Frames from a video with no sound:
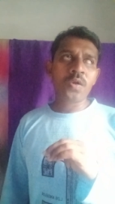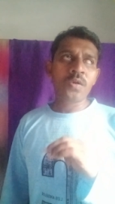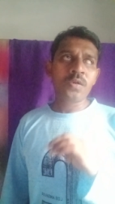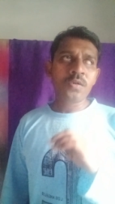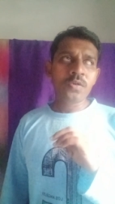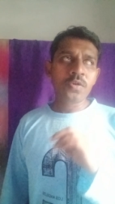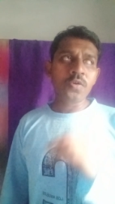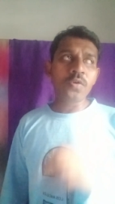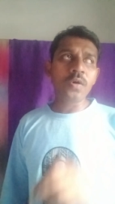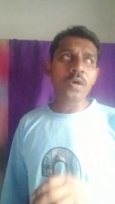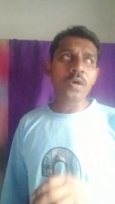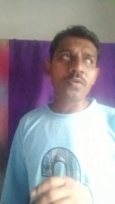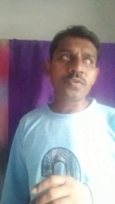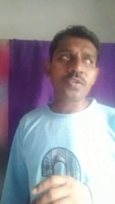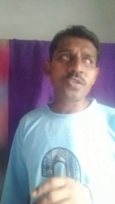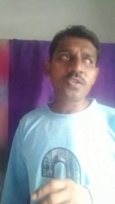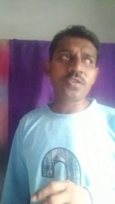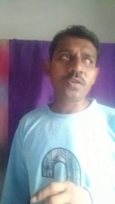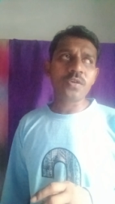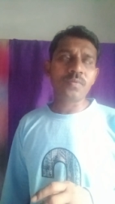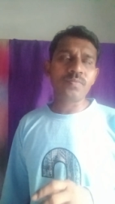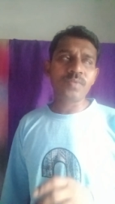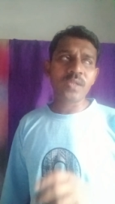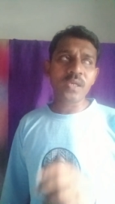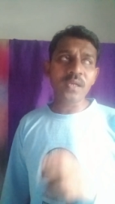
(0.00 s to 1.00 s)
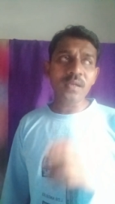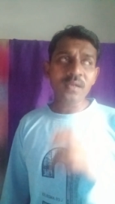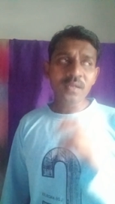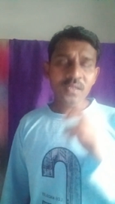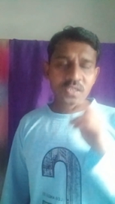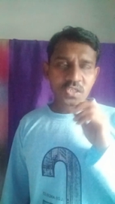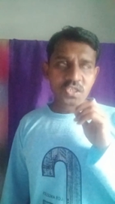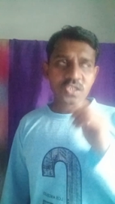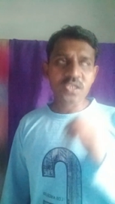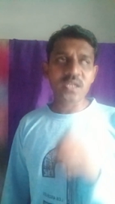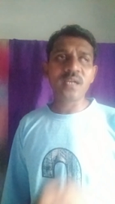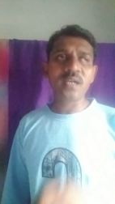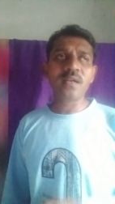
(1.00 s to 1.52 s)
two houses of the
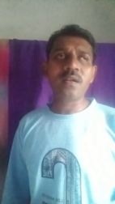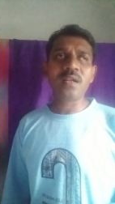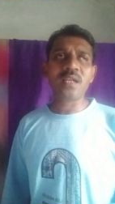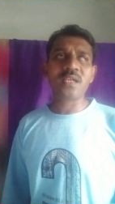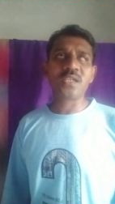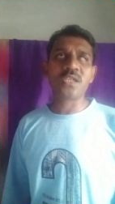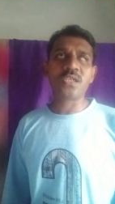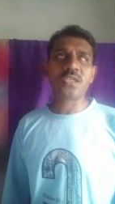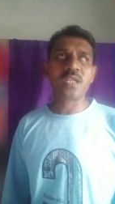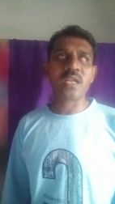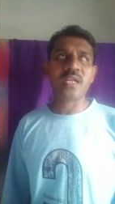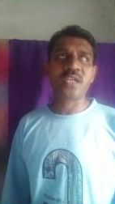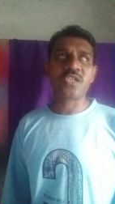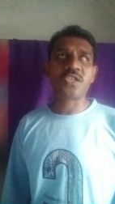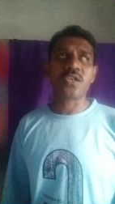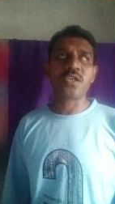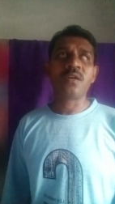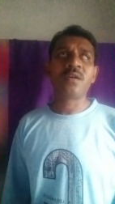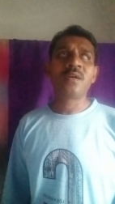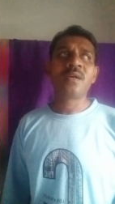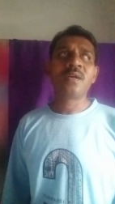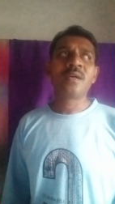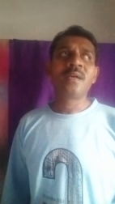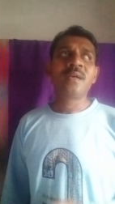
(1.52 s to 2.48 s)
state legislature.